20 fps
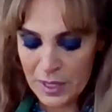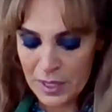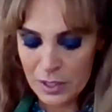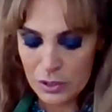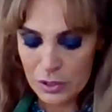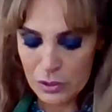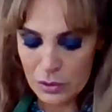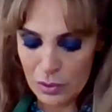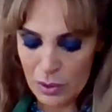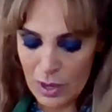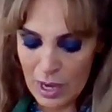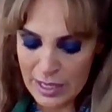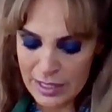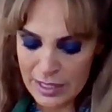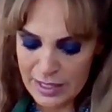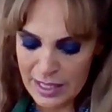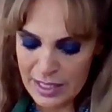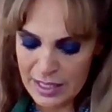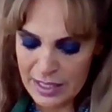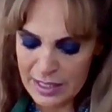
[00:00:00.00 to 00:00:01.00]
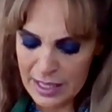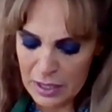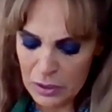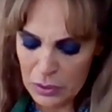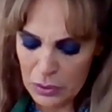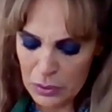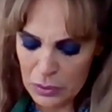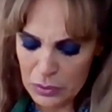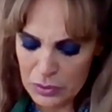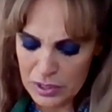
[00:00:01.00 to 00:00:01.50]
So I think the
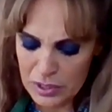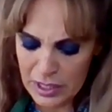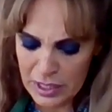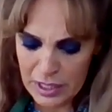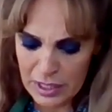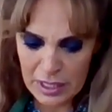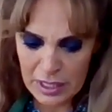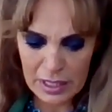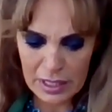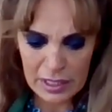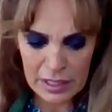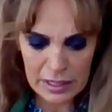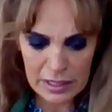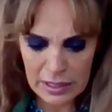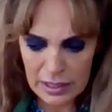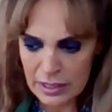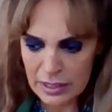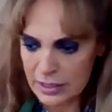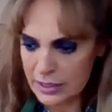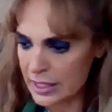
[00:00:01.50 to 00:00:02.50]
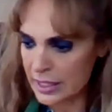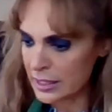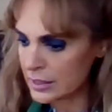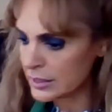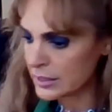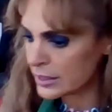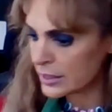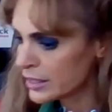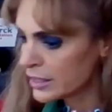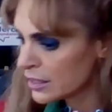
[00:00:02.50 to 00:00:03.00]
closing, the
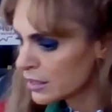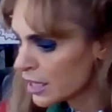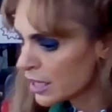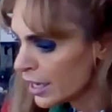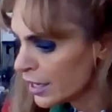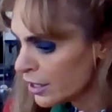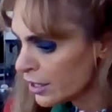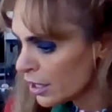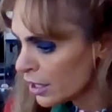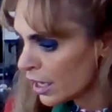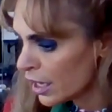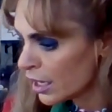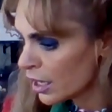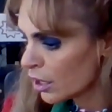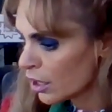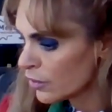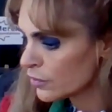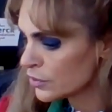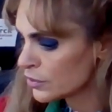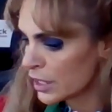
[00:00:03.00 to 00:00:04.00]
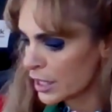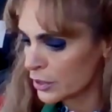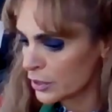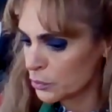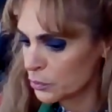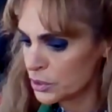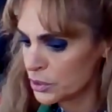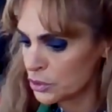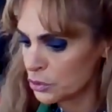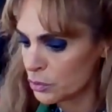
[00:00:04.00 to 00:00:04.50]
deadline of the
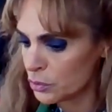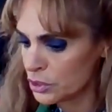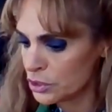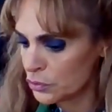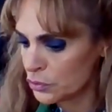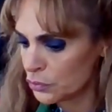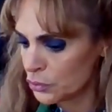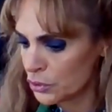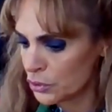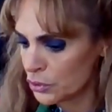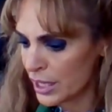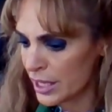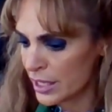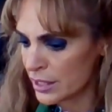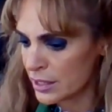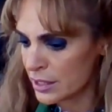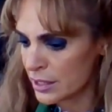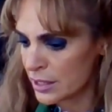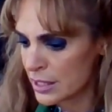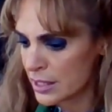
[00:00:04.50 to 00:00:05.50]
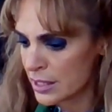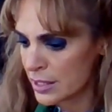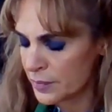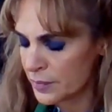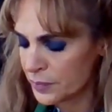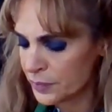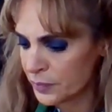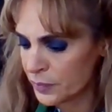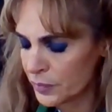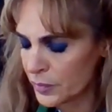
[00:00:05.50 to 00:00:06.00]
2024 in
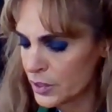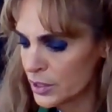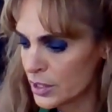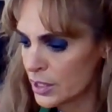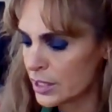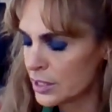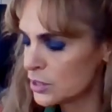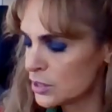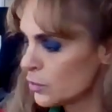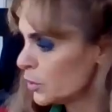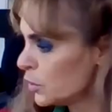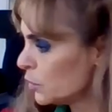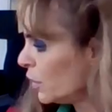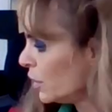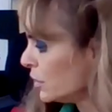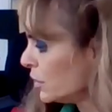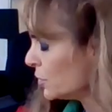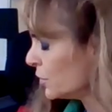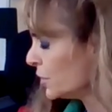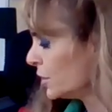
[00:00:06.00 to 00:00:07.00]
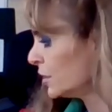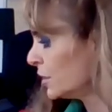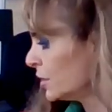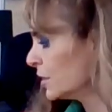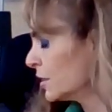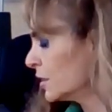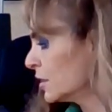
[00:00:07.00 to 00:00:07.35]
what, sorry?